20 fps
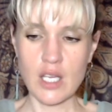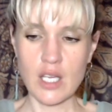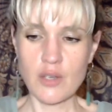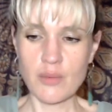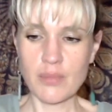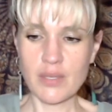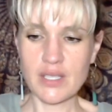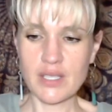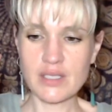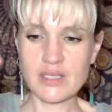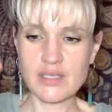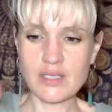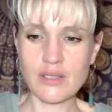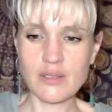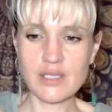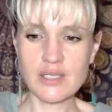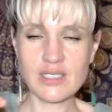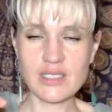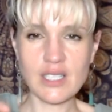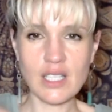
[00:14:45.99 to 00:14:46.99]
because there
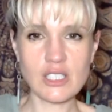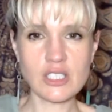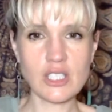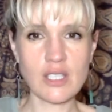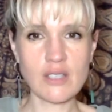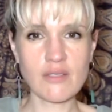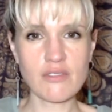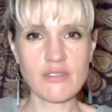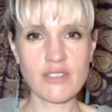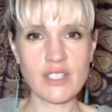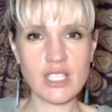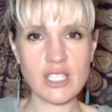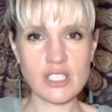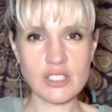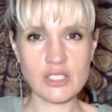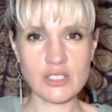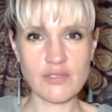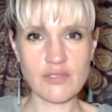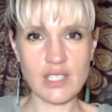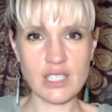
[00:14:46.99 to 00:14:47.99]
is such a
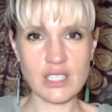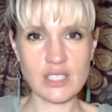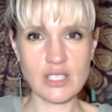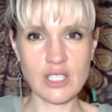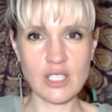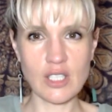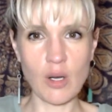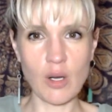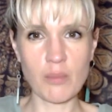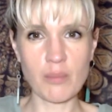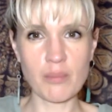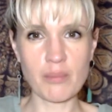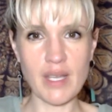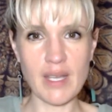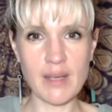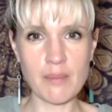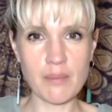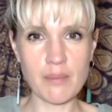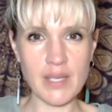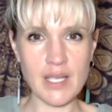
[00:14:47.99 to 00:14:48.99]
conviction
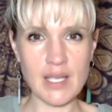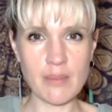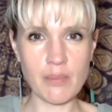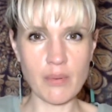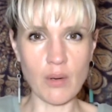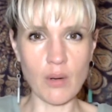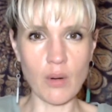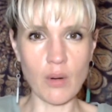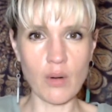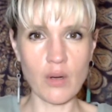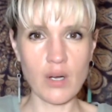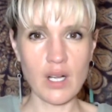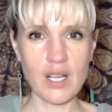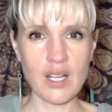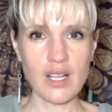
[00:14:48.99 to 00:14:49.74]
in people